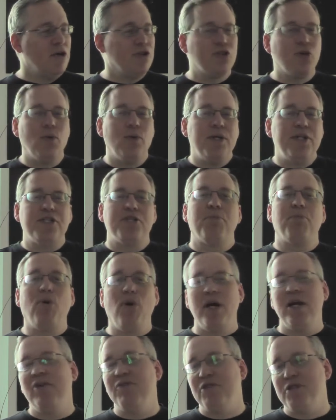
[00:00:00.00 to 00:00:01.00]
So what is the
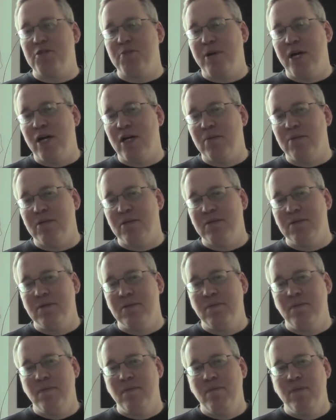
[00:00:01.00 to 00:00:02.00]
point of this parable?
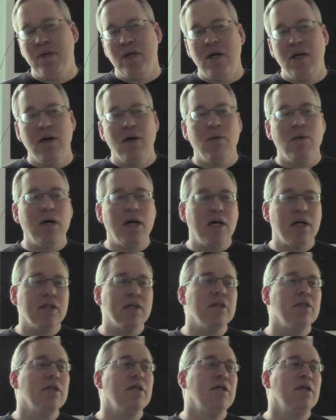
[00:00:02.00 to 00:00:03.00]

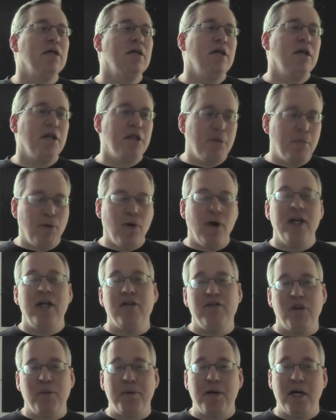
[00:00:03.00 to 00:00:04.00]
Well, the point
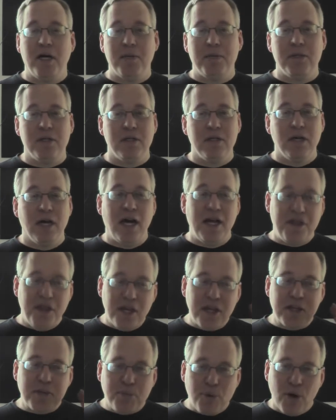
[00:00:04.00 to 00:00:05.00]
of the parable, I
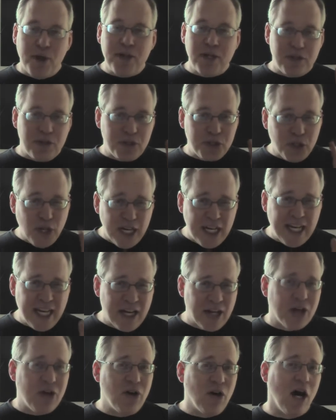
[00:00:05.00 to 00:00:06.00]
think the point that they're trying to
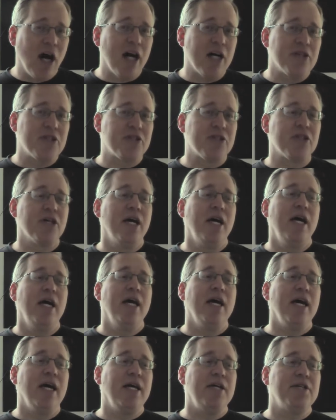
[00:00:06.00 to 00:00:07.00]
get across
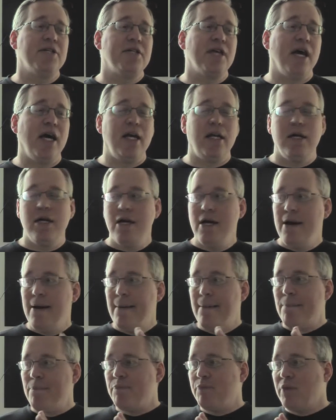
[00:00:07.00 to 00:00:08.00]
is that
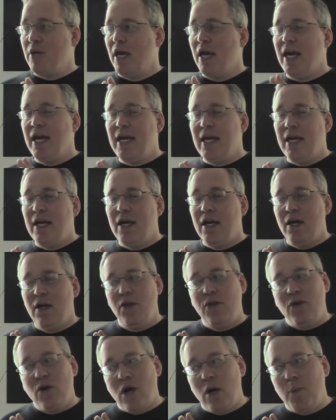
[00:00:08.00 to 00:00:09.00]

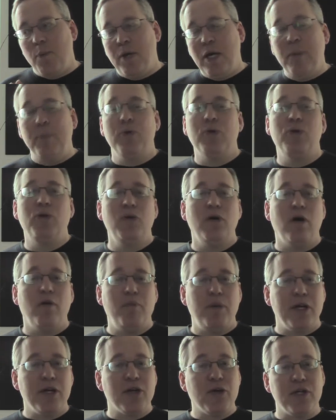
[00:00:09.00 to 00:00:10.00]
there are people who
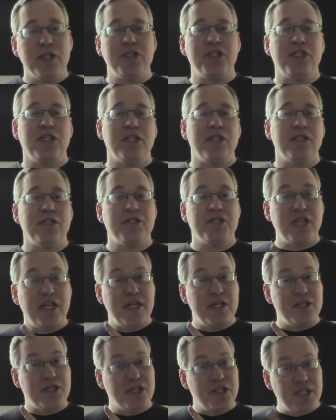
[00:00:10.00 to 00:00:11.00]
have been Christian
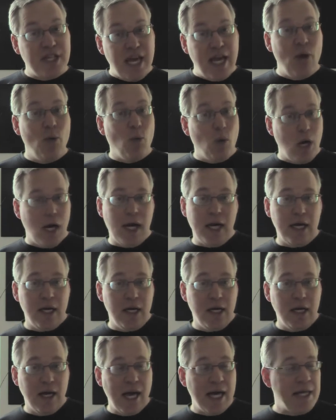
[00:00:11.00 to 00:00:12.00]
since day
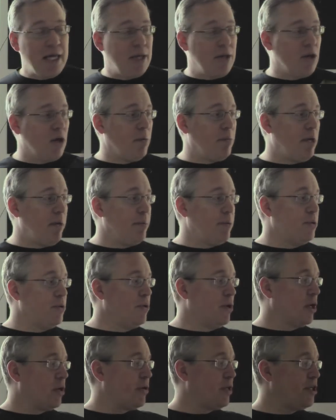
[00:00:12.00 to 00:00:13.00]
one, and then there are people
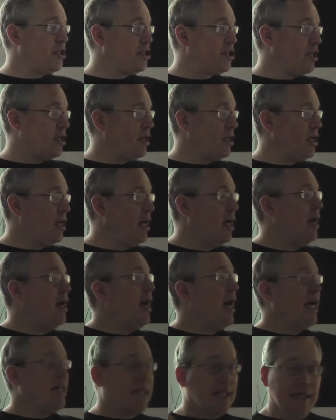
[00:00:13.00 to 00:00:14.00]
who are Christian
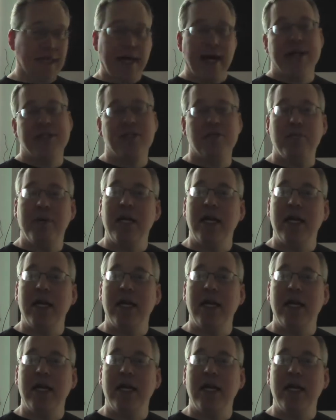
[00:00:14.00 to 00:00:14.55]
at the last